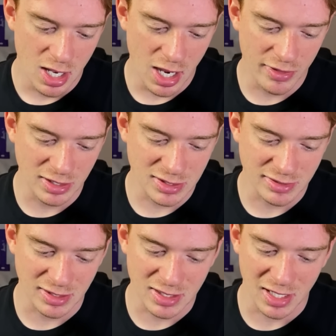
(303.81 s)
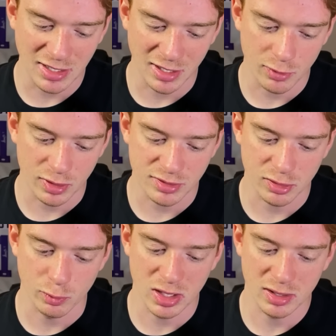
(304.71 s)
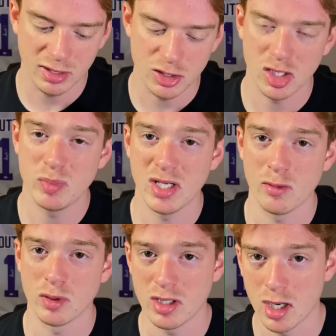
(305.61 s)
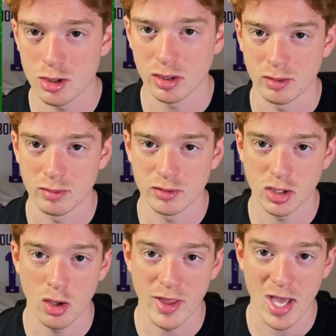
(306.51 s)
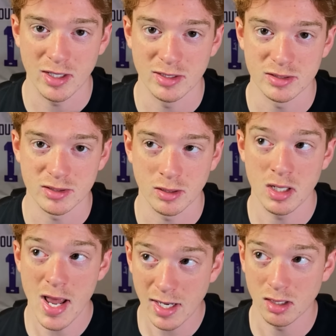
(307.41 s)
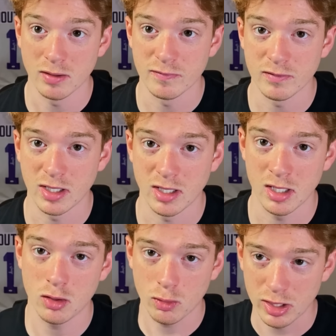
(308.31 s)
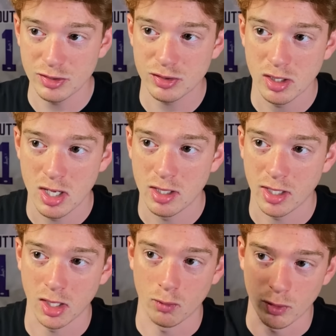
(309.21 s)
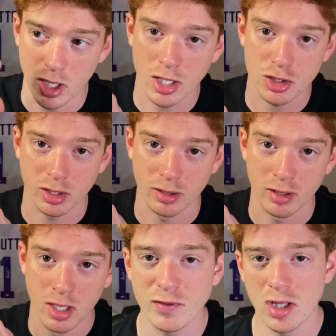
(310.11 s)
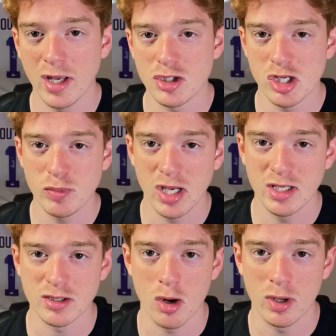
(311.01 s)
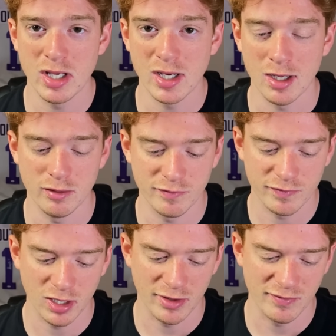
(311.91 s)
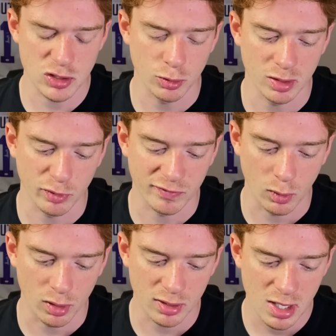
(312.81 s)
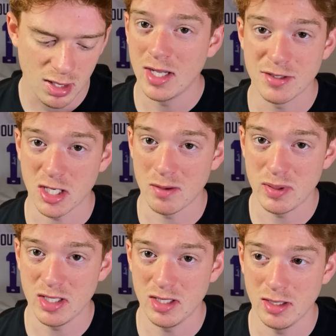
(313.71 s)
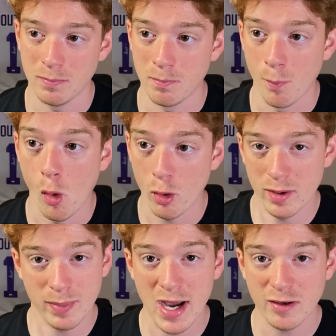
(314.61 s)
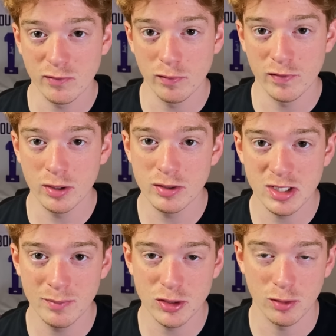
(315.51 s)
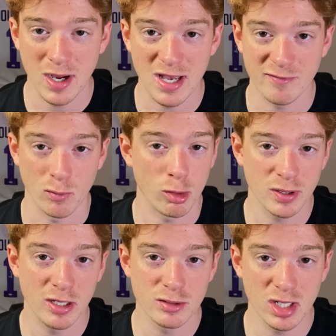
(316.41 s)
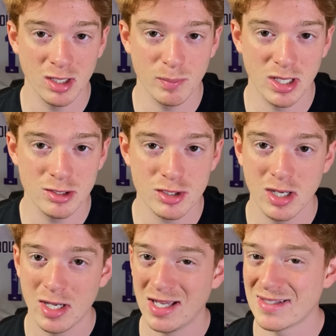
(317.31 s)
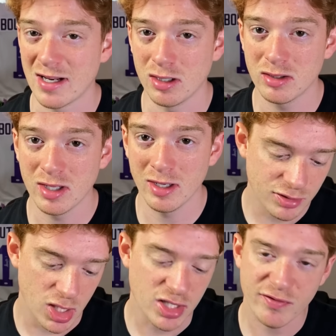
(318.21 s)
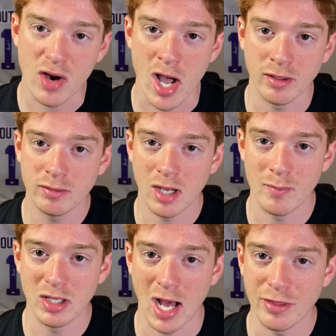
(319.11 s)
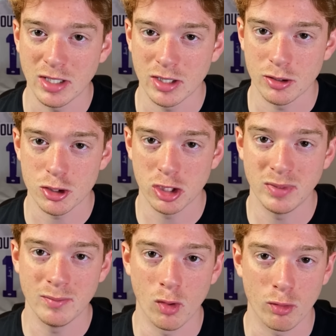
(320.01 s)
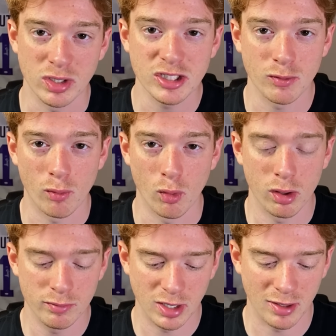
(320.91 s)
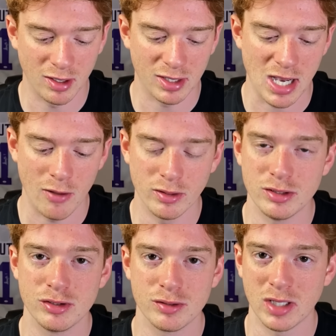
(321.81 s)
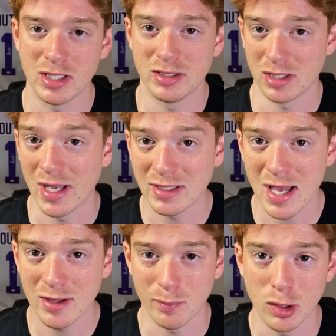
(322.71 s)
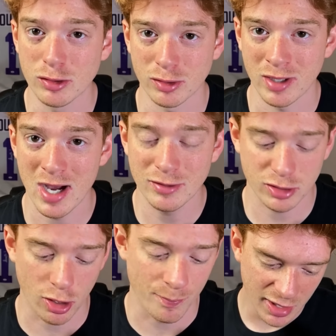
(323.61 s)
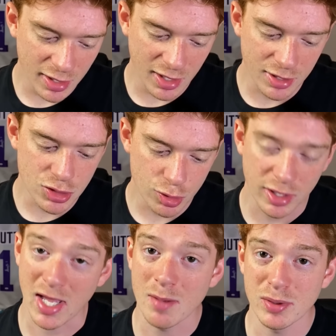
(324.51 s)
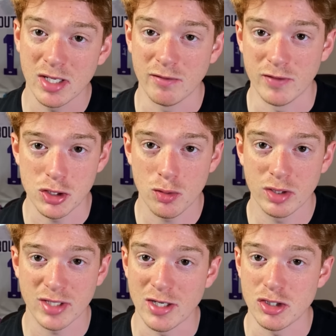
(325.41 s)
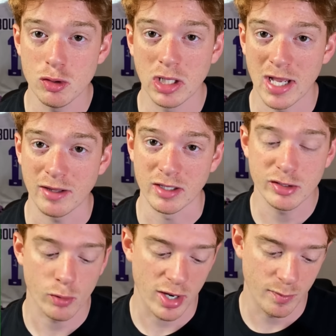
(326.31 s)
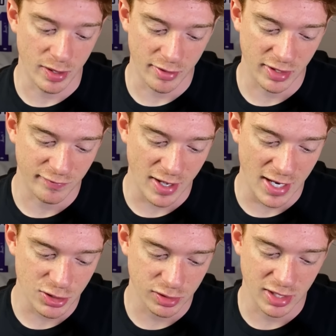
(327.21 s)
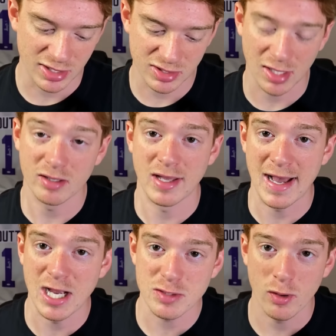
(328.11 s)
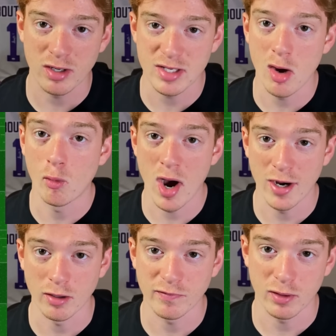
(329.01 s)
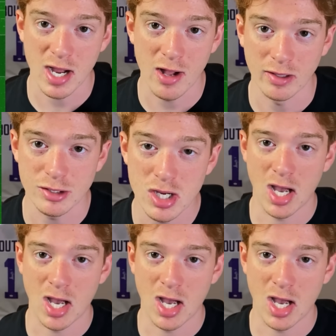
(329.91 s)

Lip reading: And then it says a tiny increase to weekly GPA reduction. So that is negative, a increase in reduction. I feel like GPA is already kind of, they've tuned it before. It's going to be more impactful for your team, so you might have more players getting benched. Is that a good thing? It's fine. I mean, I think that there should be more risk and reward. College is like that. The pros are not. So getting into the gameplay and visuals, I do like this quite a bit. They've actually extended the hash marks out wider for college.